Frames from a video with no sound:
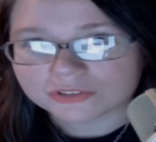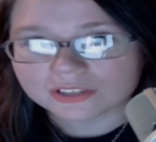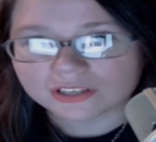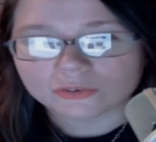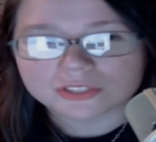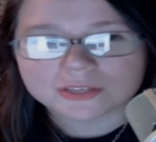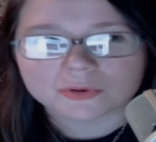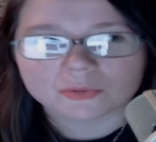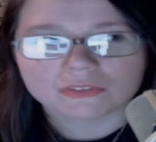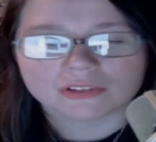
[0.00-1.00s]
They don't seem to
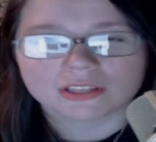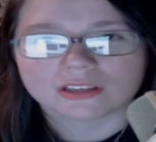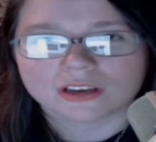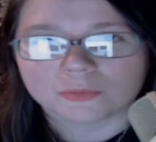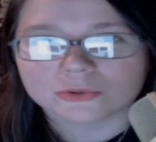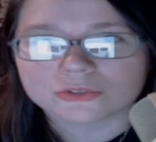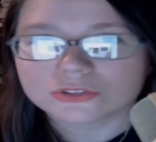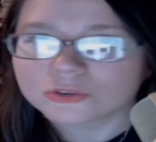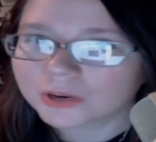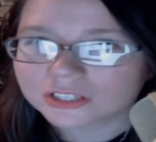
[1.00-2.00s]
reflect the couples
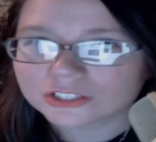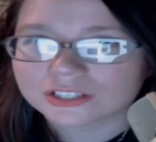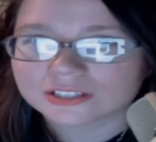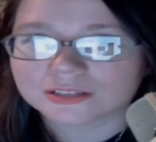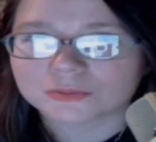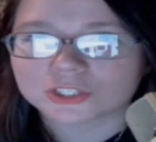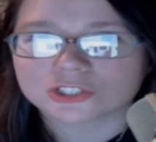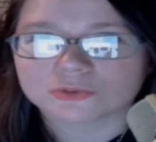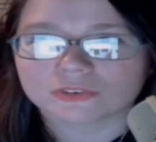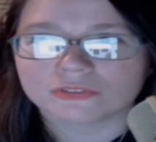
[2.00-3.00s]
too much. They seem to
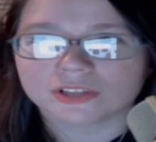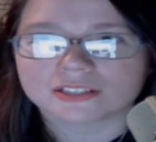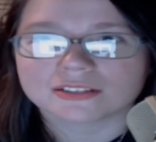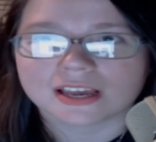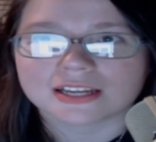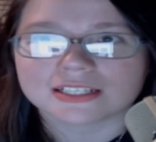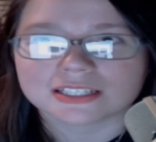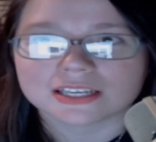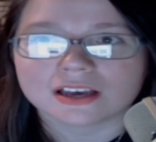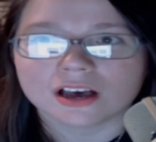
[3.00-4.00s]
just reflect the
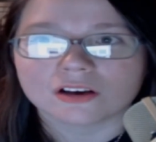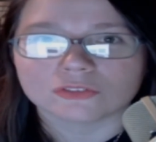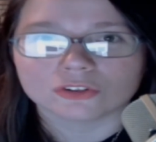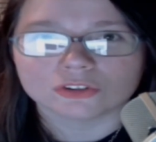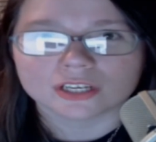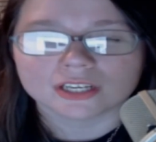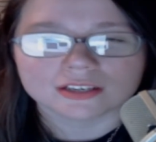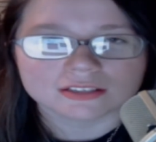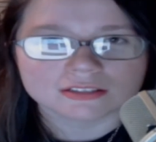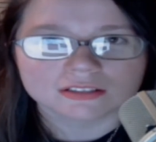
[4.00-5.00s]
idea of, look at
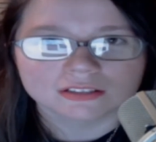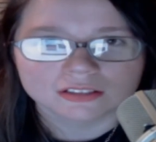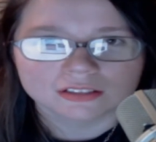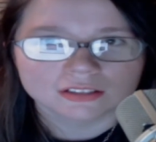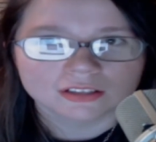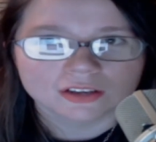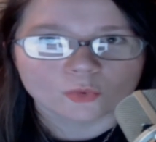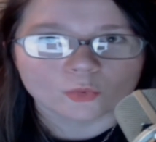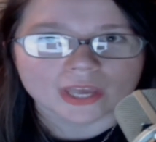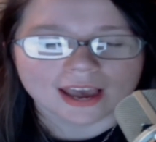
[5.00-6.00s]
us,
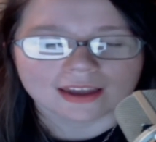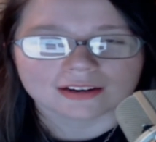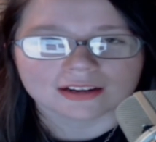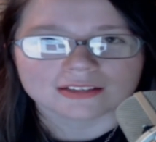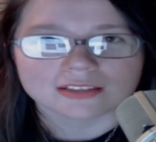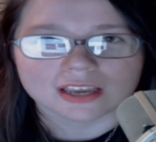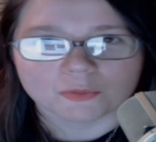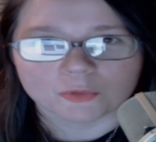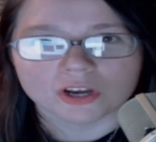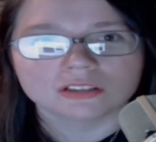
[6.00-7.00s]
we had a nice
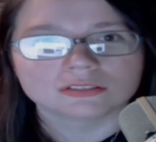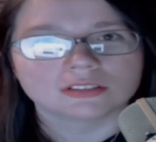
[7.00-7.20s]
camera,